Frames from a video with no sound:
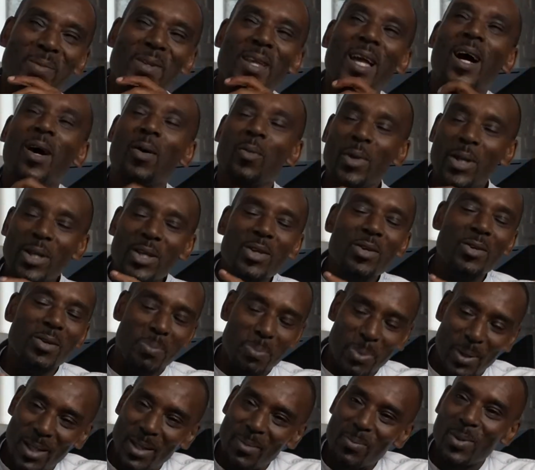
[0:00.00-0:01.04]
went
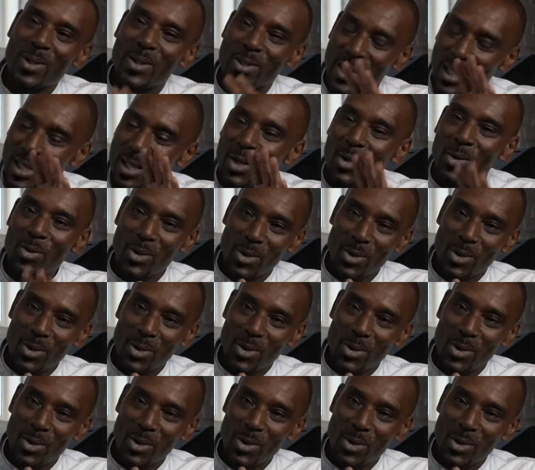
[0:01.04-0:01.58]
European because I know